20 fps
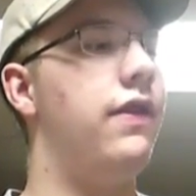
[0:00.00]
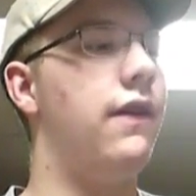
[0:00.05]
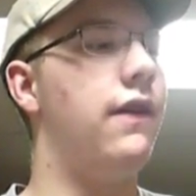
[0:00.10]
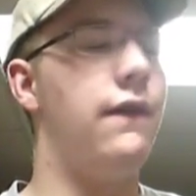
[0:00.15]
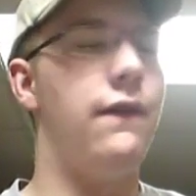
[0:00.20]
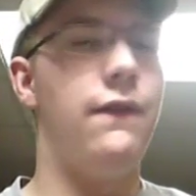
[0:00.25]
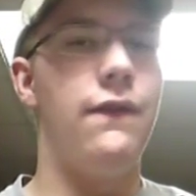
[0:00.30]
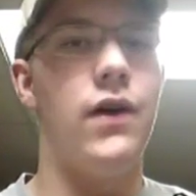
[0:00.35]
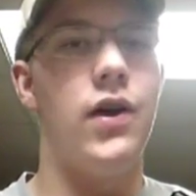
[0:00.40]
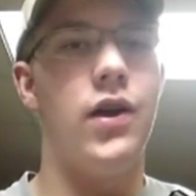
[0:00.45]

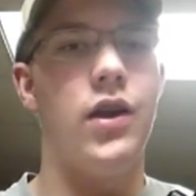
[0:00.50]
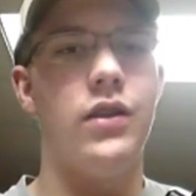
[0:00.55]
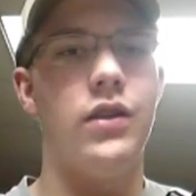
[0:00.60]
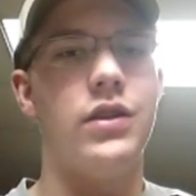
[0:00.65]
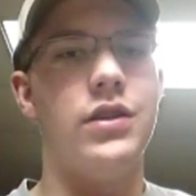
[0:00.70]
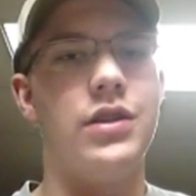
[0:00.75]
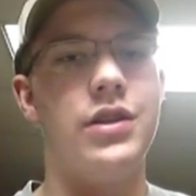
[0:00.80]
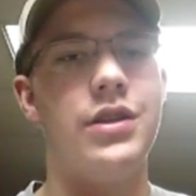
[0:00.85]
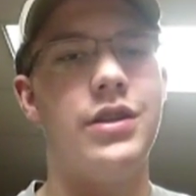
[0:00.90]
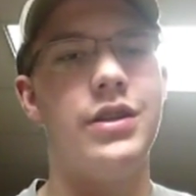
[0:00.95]
The
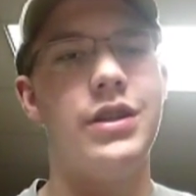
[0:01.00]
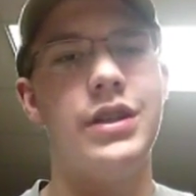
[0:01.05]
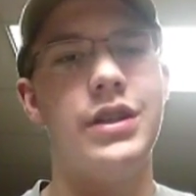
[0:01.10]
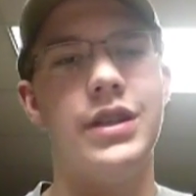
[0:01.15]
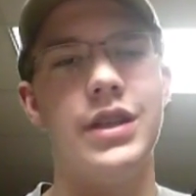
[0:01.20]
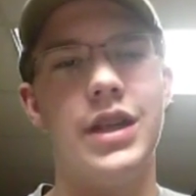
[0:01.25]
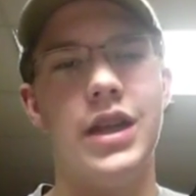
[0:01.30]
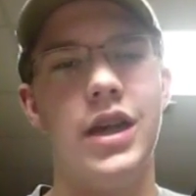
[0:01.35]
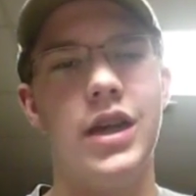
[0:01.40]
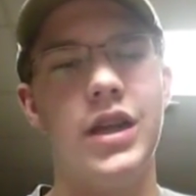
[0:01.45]
farthest
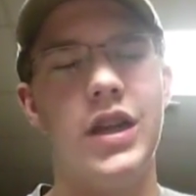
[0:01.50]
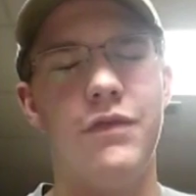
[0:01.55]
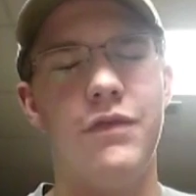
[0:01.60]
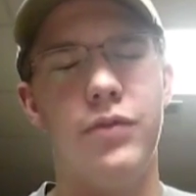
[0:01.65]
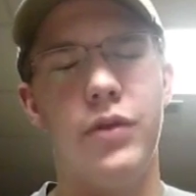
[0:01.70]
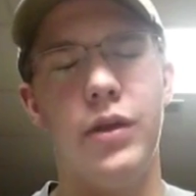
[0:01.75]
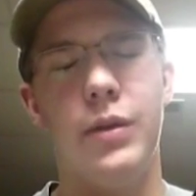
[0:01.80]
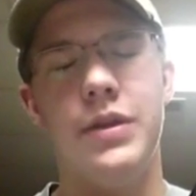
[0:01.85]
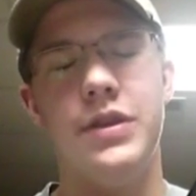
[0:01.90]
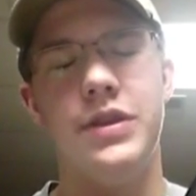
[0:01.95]
shot I've
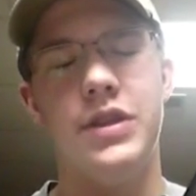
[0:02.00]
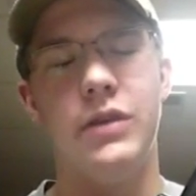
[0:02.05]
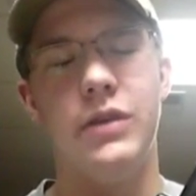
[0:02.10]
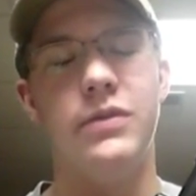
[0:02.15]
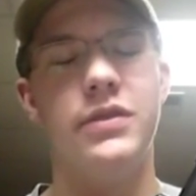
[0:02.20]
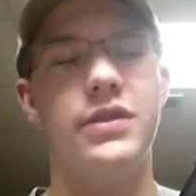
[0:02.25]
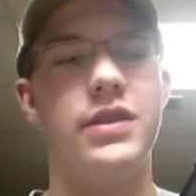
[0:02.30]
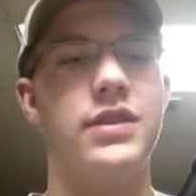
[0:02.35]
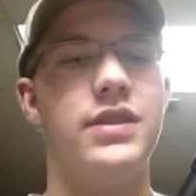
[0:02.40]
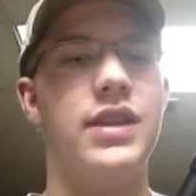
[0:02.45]
probably done
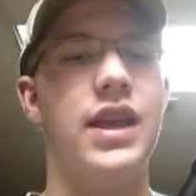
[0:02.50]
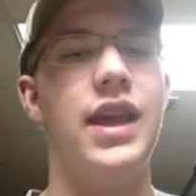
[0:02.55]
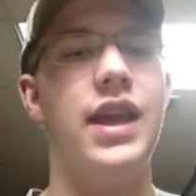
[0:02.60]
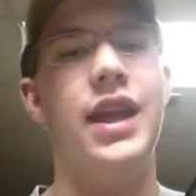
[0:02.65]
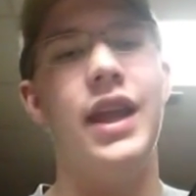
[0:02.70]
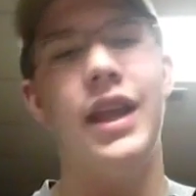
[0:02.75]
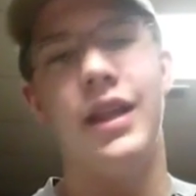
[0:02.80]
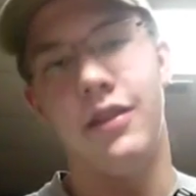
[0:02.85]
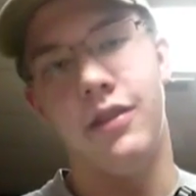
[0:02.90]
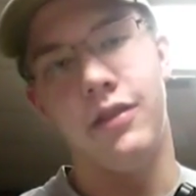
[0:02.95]
with this,
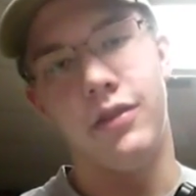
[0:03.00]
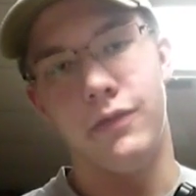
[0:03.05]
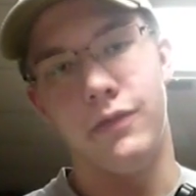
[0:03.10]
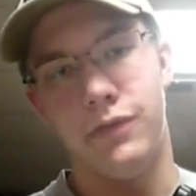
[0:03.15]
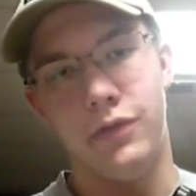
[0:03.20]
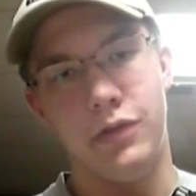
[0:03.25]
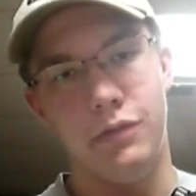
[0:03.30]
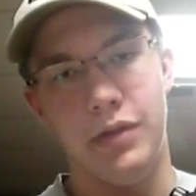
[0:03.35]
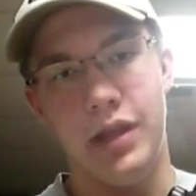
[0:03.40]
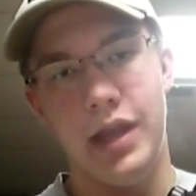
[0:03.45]
I ain't looking
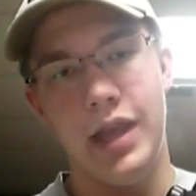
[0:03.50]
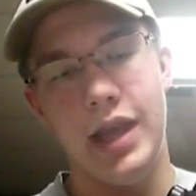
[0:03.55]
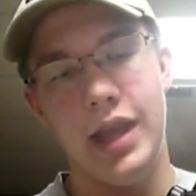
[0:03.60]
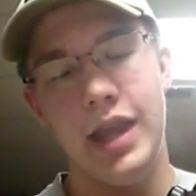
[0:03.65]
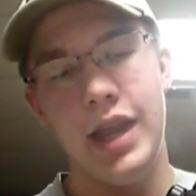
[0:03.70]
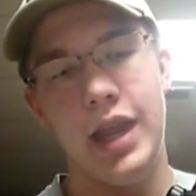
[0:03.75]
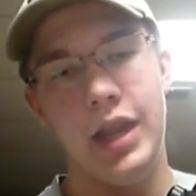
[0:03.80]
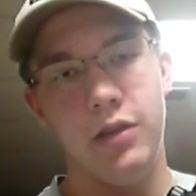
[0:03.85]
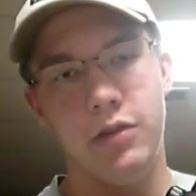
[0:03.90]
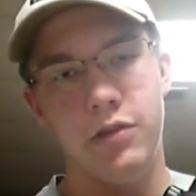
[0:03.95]
for.
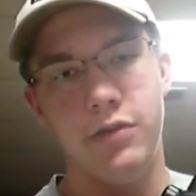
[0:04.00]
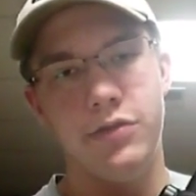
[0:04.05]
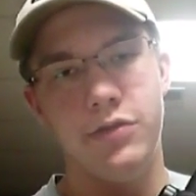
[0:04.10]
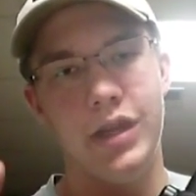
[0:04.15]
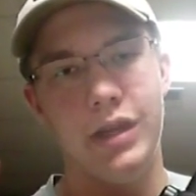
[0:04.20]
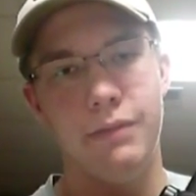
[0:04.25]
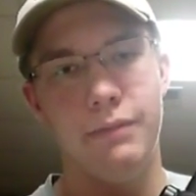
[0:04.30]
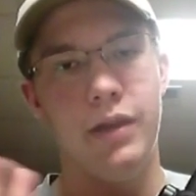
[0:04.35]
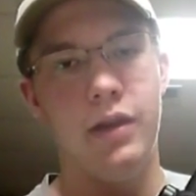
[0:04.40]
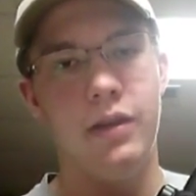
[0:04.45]
I ain't
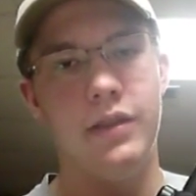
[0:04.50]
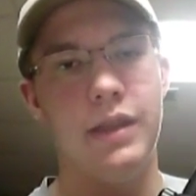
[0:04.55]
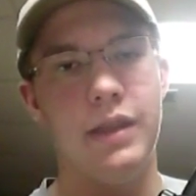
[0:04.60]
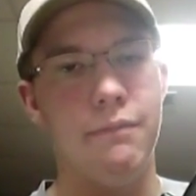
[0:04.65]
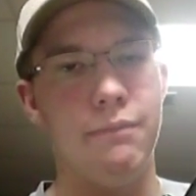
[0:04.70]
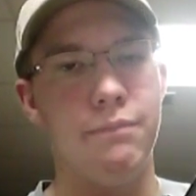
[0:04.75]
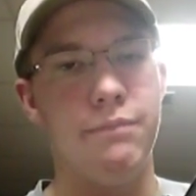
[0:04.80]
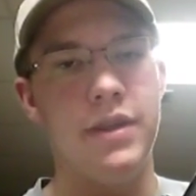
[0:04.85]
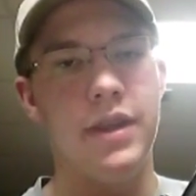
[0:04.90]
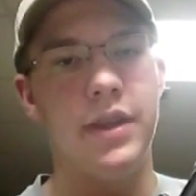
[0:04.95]
trying to be all
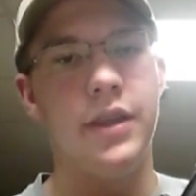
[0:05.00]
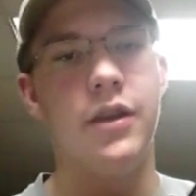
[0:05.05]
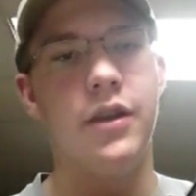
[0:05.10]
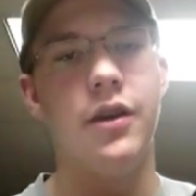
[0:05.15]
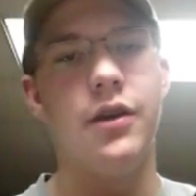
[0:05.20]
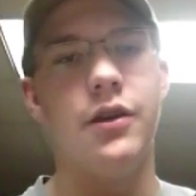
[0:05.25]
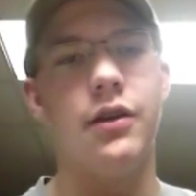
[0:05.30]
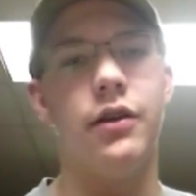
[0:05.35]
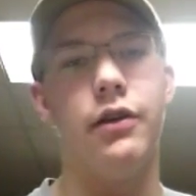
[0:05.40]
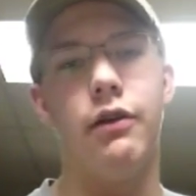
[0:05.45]
that big
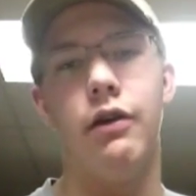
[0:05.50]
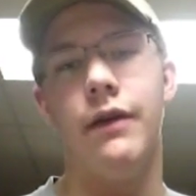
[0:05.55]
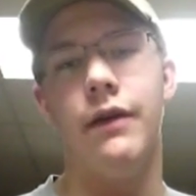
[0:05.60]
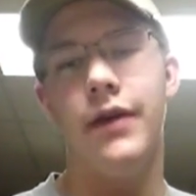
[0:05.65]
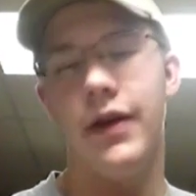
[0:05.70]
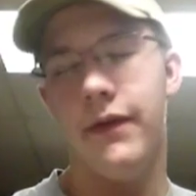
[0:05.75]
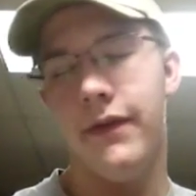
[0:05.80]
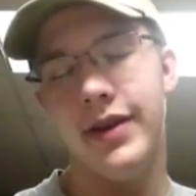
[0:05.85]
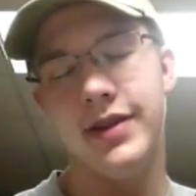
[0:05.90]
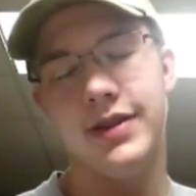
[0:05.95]
hunter. You know,
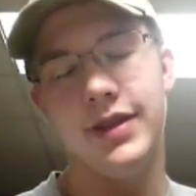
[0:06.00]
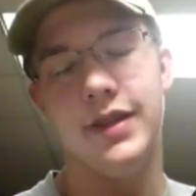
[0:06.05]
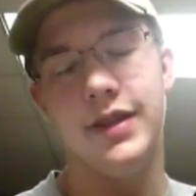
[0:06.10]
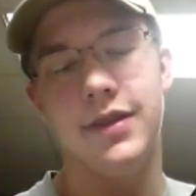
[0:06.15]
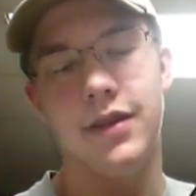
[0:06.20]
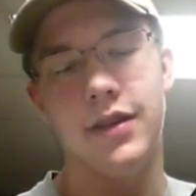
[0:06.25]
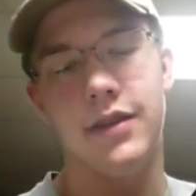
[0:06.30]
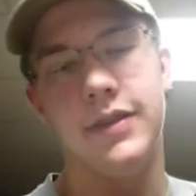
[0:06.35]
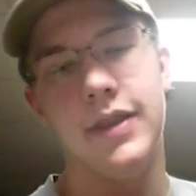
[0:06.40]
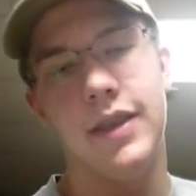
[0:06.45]
if I see a
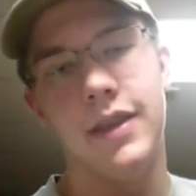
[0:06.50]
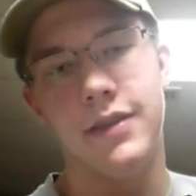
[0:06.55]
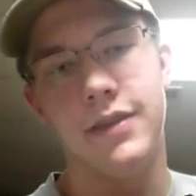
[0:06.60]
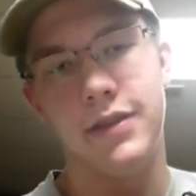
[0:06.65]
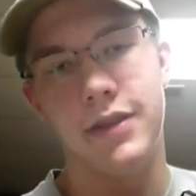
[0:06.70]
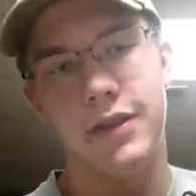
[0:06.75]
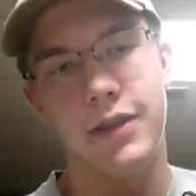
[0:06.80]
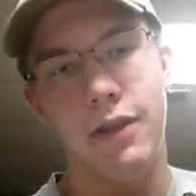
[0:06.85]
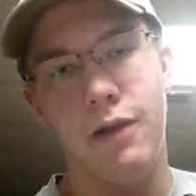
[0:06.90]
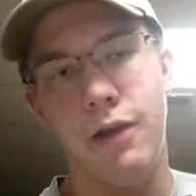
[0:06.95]
deer
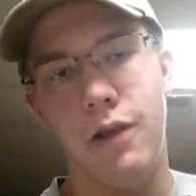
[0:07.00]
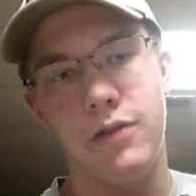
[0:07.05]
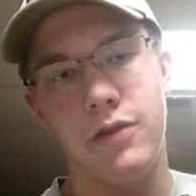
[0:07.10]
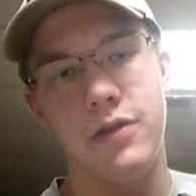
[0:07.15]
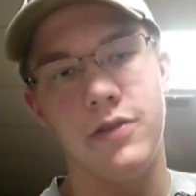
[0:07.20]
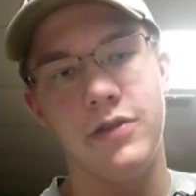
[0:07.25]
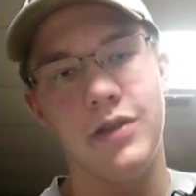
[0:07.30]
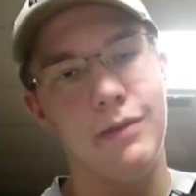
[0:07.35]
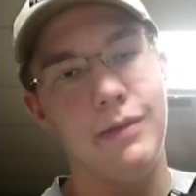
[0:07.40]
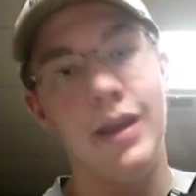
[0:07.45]
1,000 yards
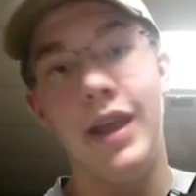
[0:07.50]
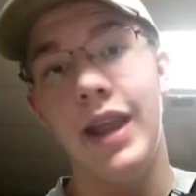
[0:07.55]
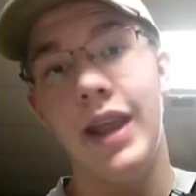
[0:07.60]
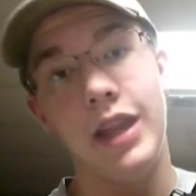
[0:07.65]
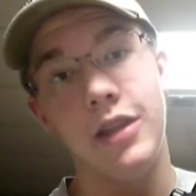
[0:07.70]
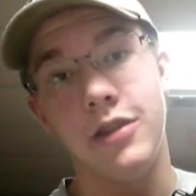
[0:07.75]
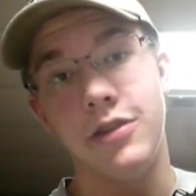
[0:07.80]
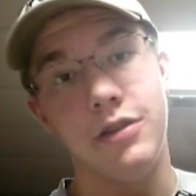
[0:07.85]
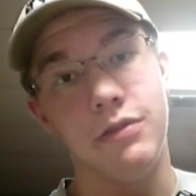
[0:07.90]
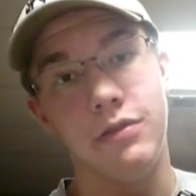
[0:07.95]
or so, I
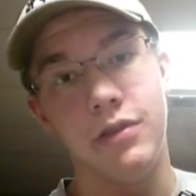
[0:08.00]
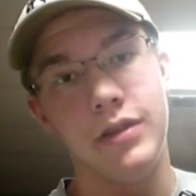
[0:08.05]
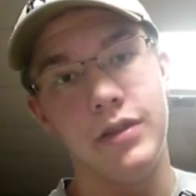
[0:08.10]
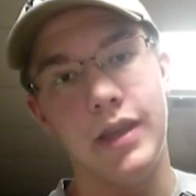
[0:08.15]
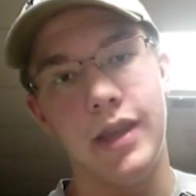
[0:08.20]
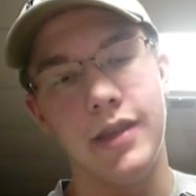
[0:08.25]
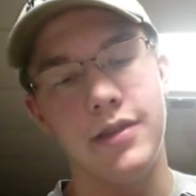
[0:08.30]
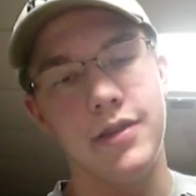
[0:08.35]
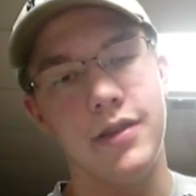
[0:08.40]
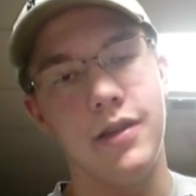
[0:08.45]
ain't shooting
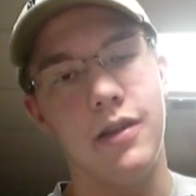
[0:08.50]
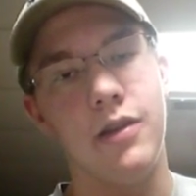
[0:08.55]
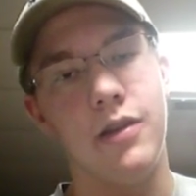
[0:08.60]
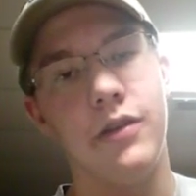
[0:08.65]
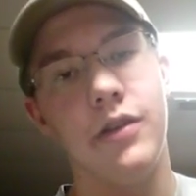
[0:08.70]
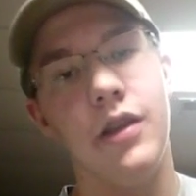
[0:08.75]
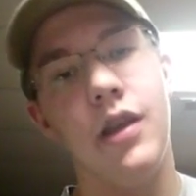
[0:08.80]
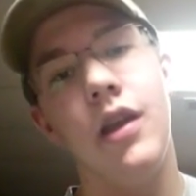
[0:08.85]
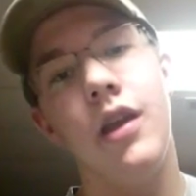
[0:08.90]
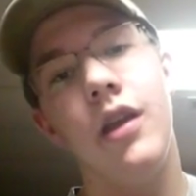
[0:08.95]
1,000 yards.